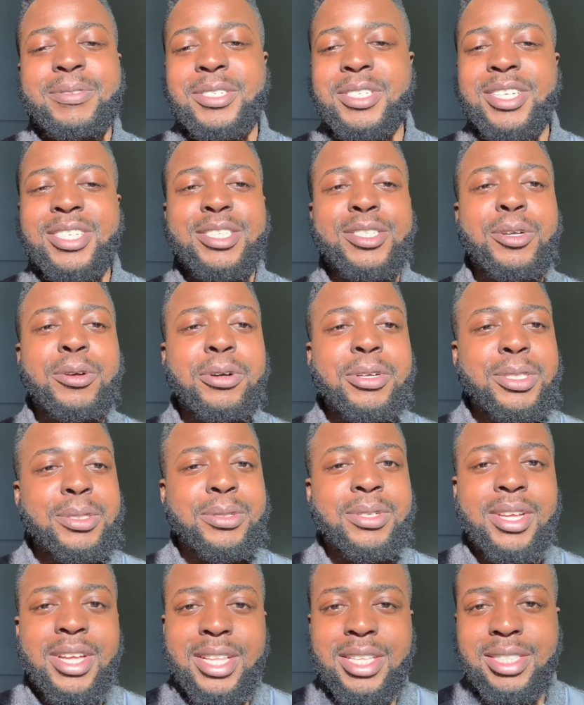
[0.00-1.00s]
Just go to an
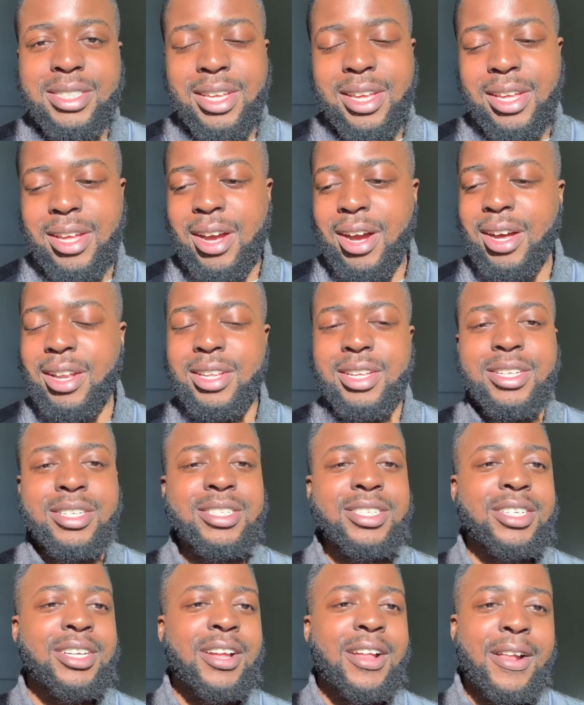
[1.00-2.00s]
in-state college,